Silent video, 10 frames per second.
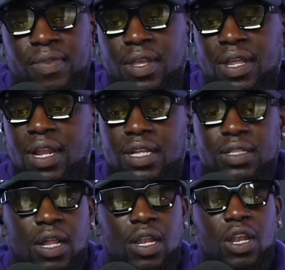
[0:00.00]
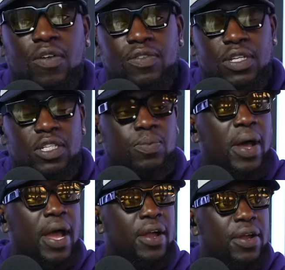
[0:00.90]
And I love to
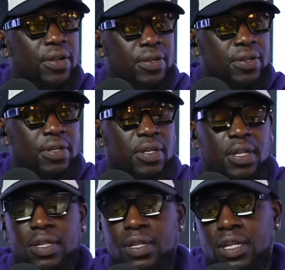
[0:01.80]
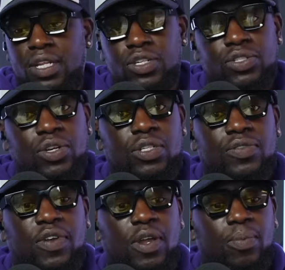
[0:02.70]
inspire. Literature is
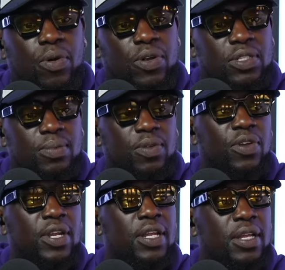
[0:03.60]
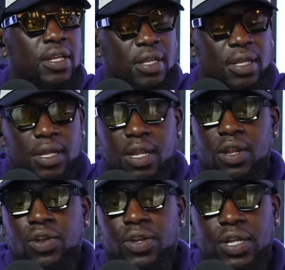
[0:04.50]
very important to me, reading and
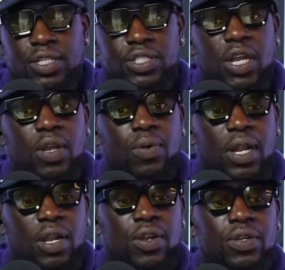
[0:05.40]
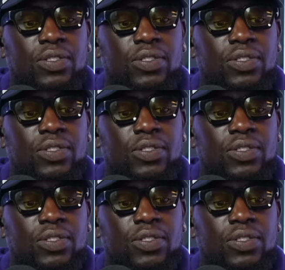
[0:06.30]
learning and sharing what I learned.